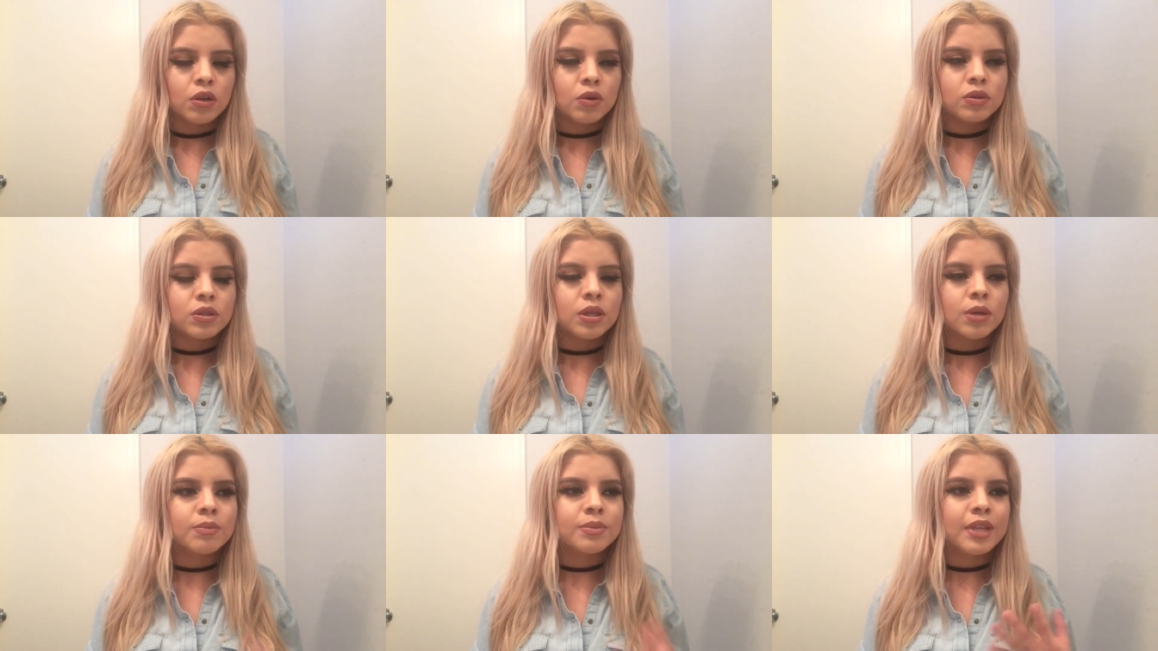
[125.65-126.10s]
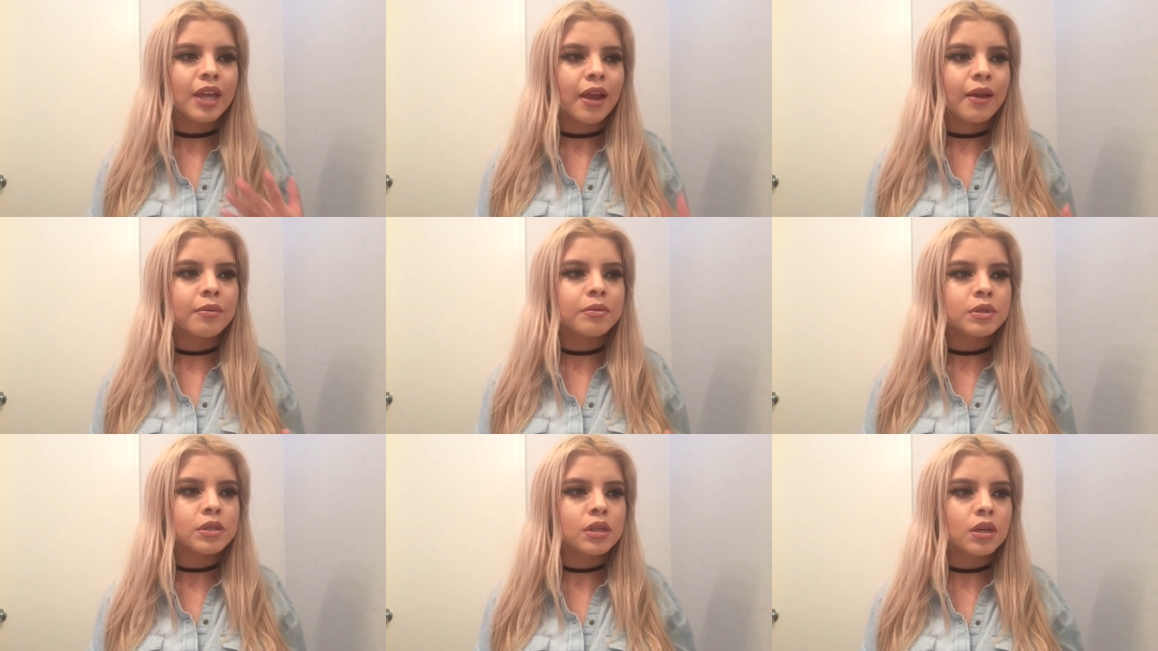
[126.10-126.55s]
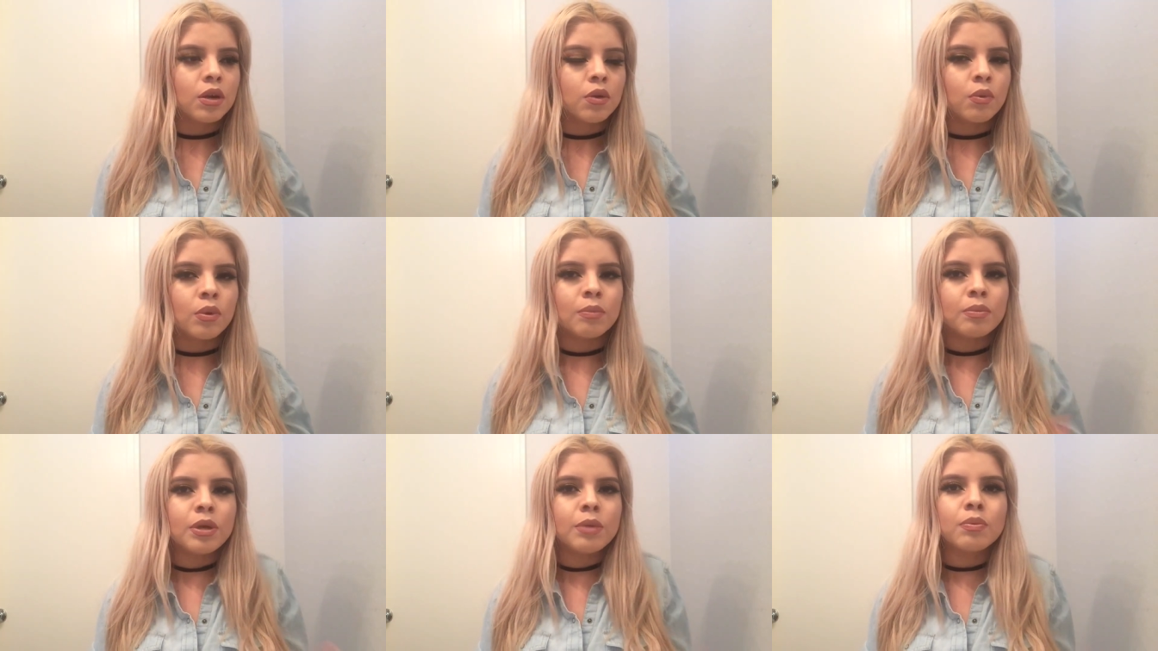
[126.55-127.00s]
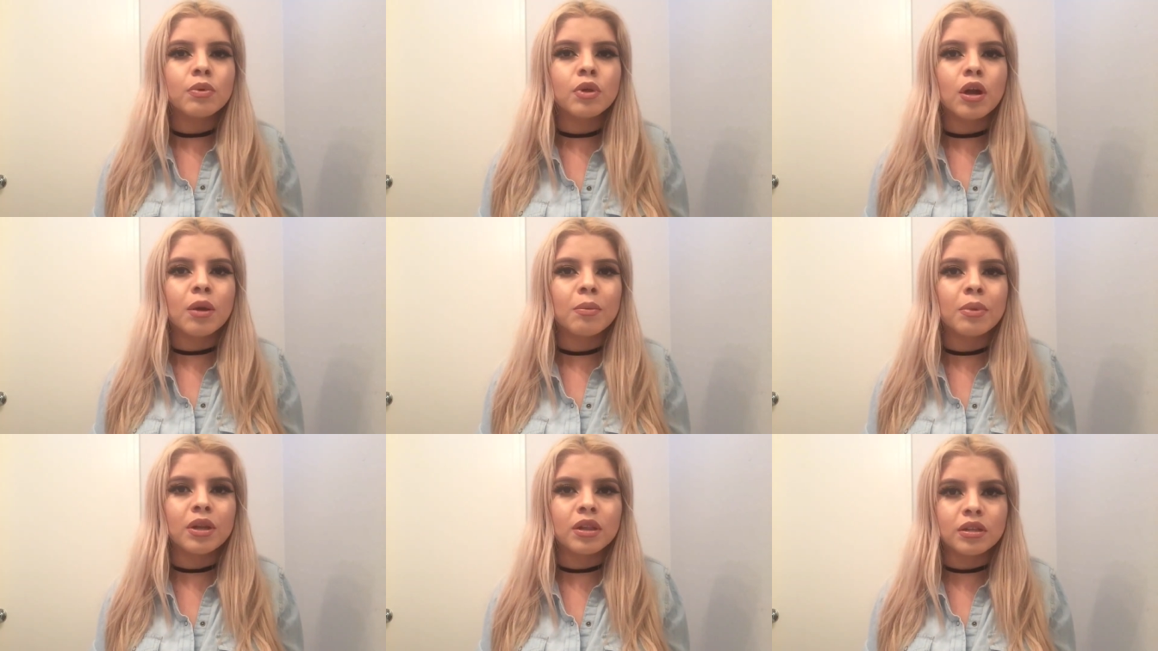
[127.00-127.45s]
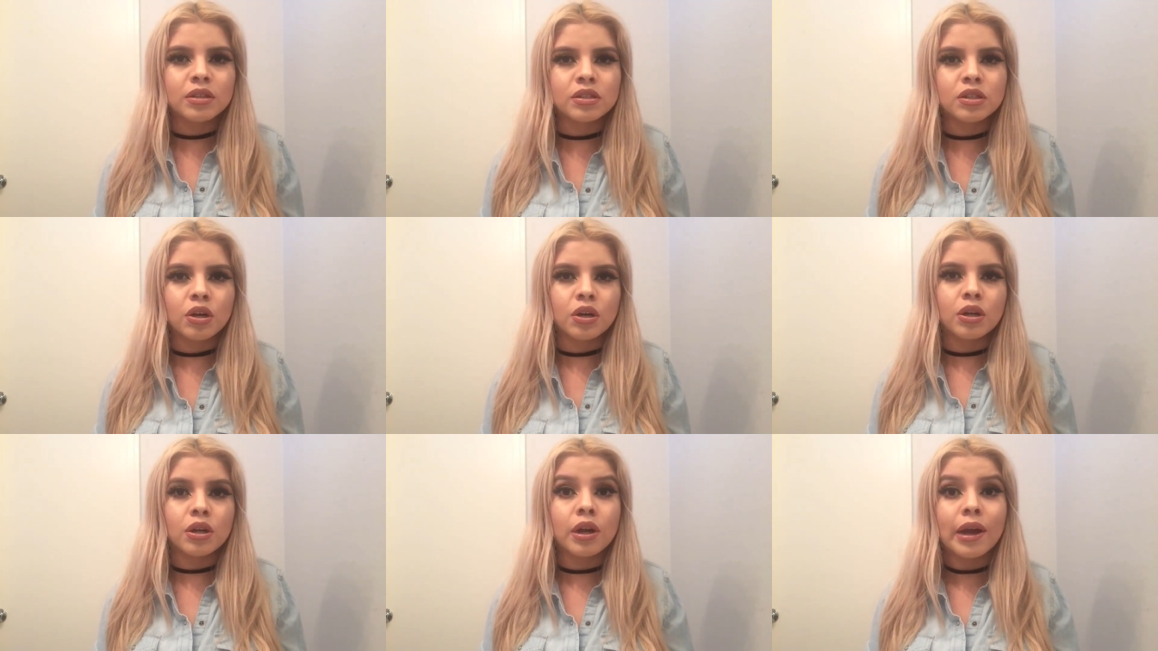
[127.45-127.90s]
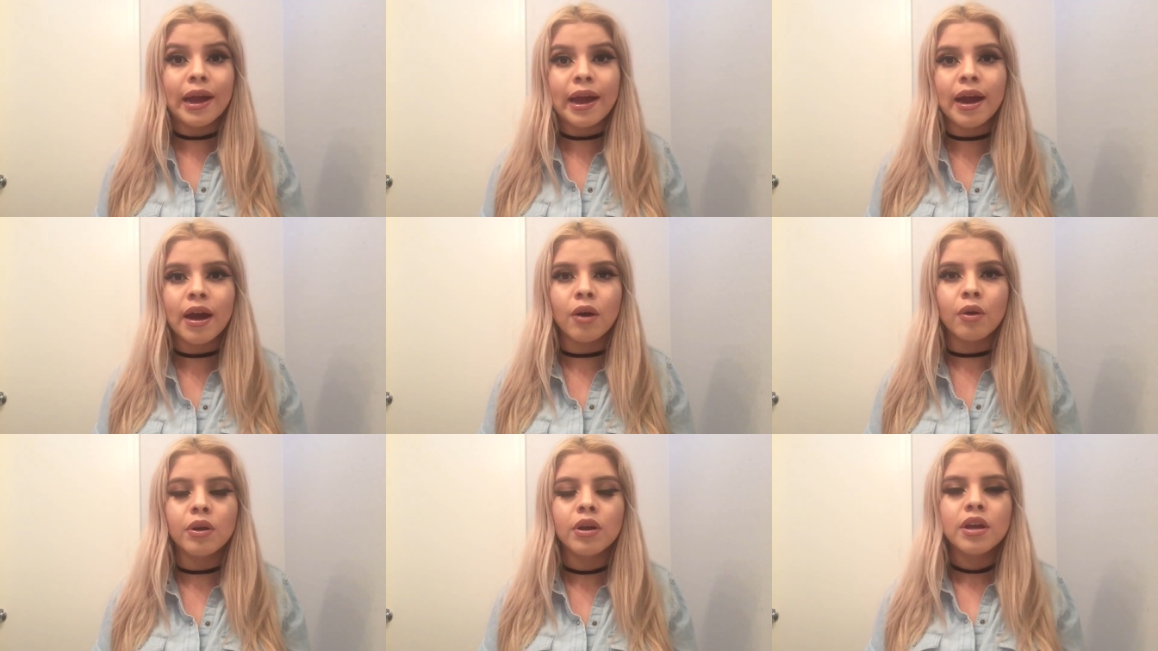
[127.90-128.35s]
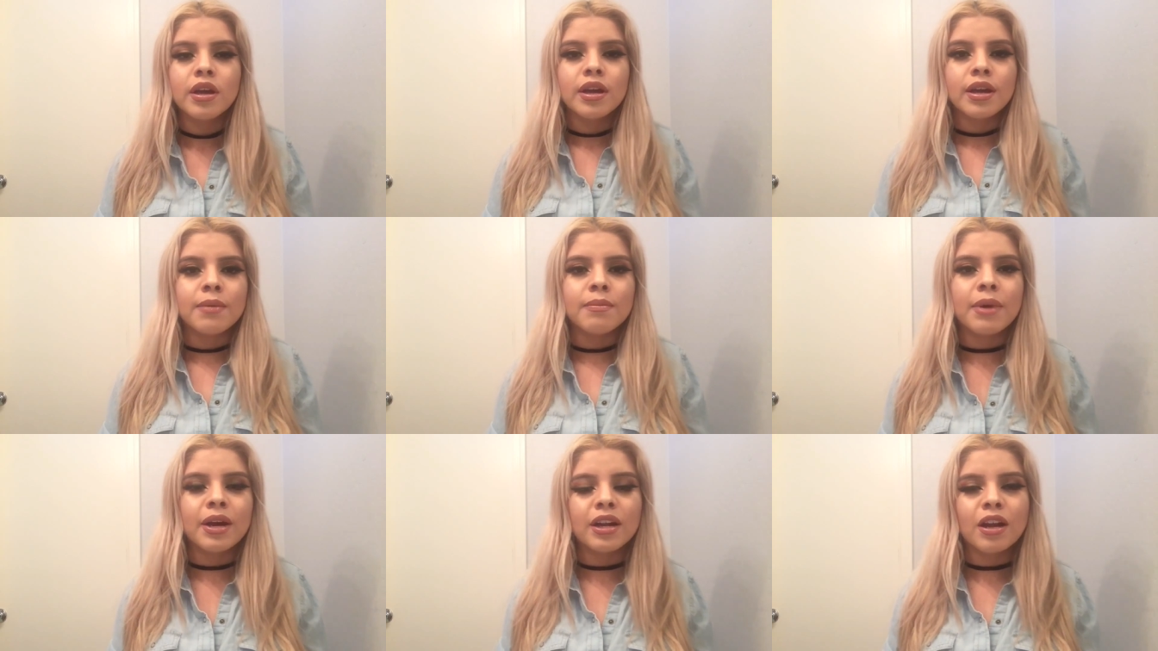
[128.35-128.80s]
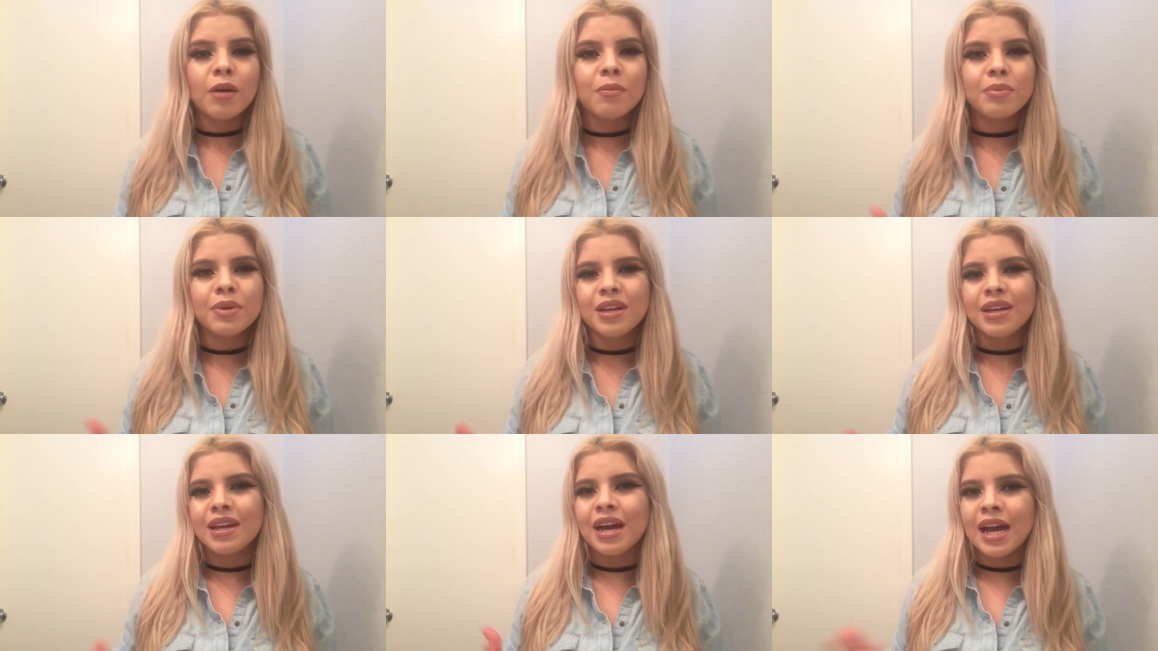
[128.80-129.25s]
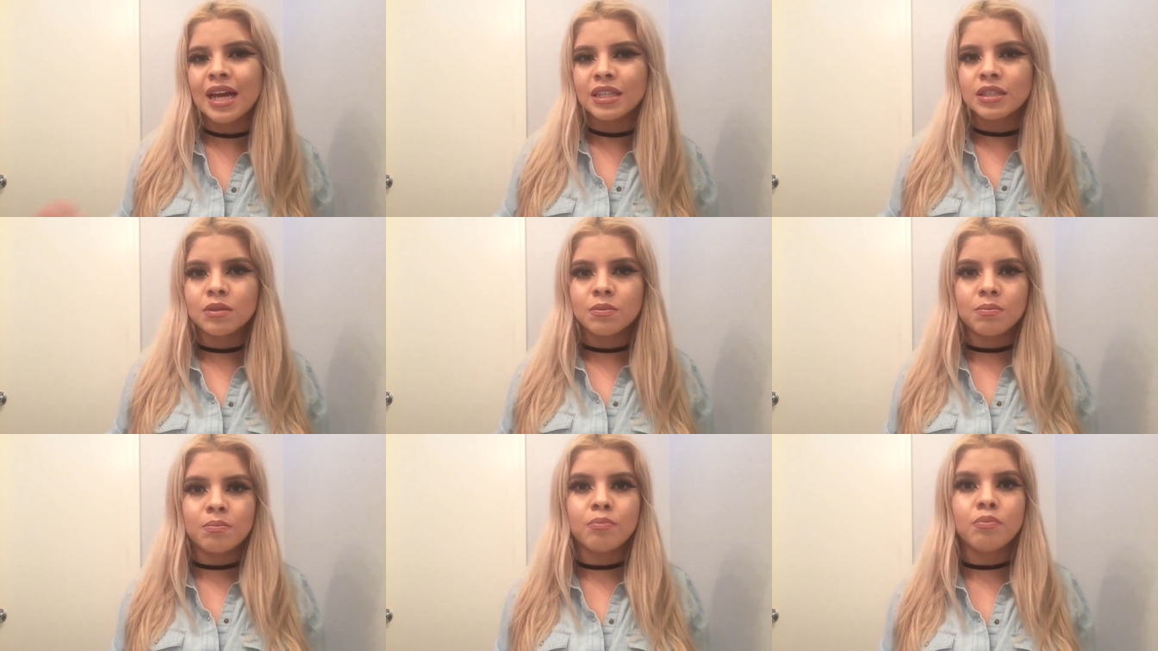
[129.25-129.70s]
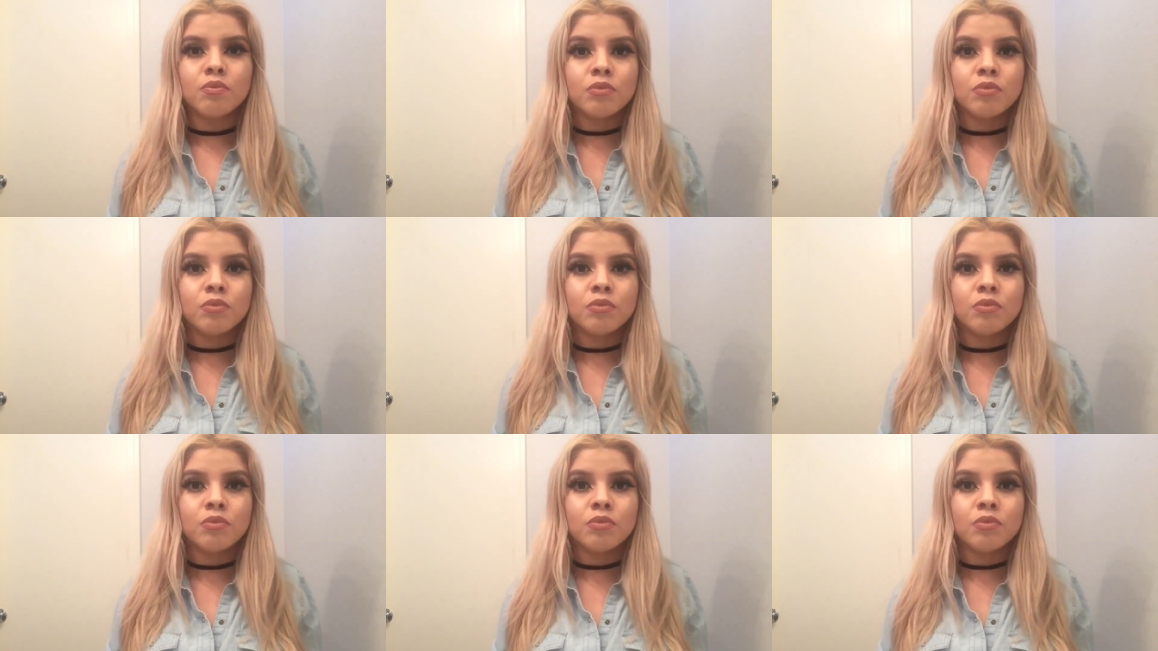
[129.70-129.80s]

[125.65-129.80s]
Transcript: sometimes when people are barely starting out, it might not be as